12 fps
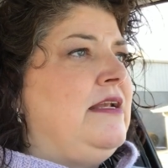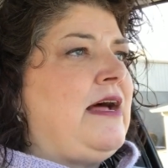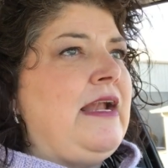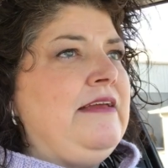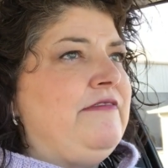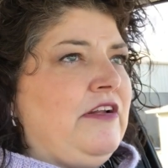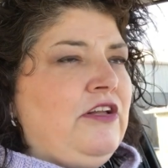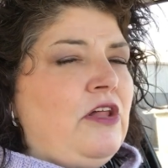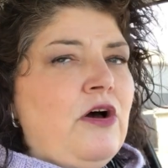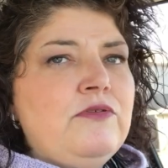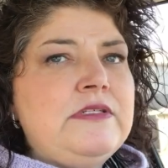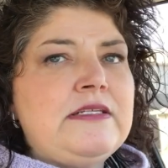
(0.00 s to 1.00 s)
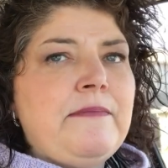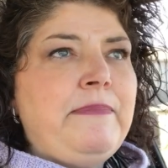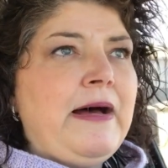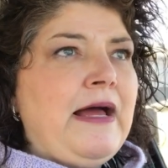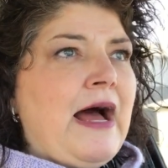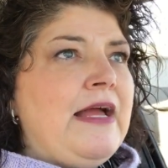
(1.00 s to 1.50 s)
not even close,
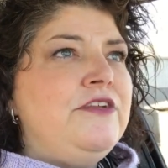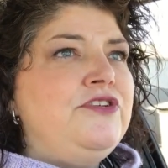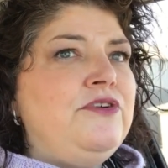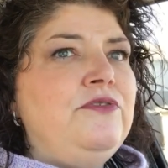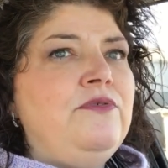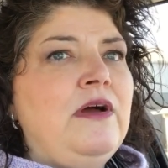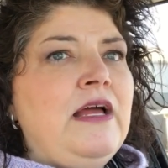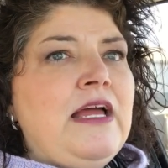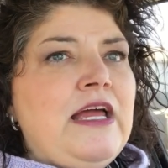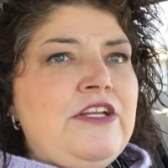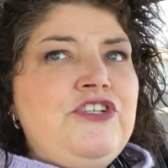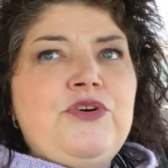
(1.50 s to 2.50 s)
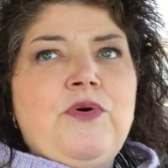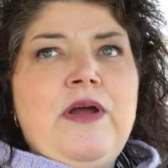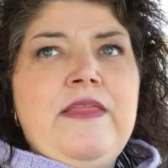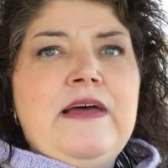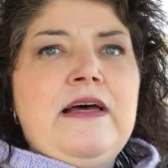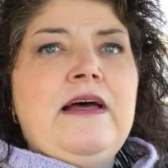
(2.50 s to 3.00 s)
but I do
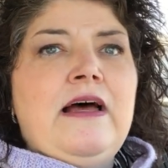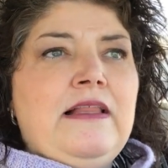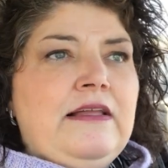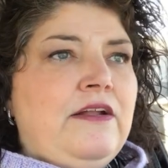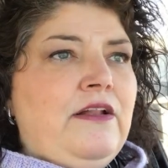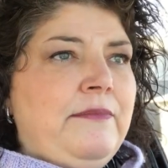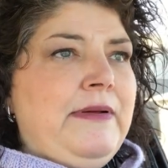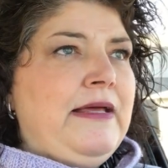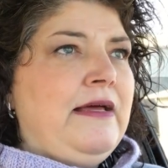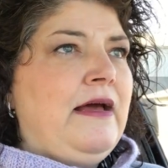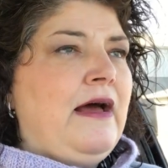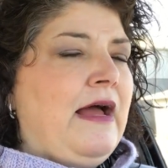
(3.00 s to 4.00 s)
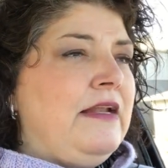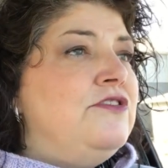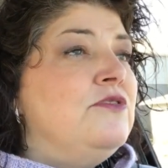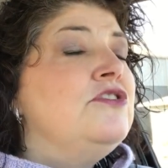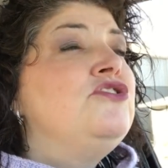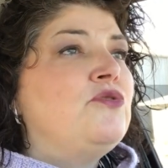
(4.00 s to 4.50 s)
enjoy the a little bit, I
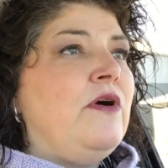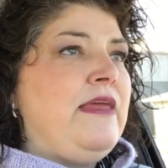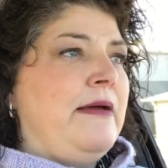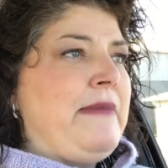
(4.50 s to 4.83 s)
do enjoy the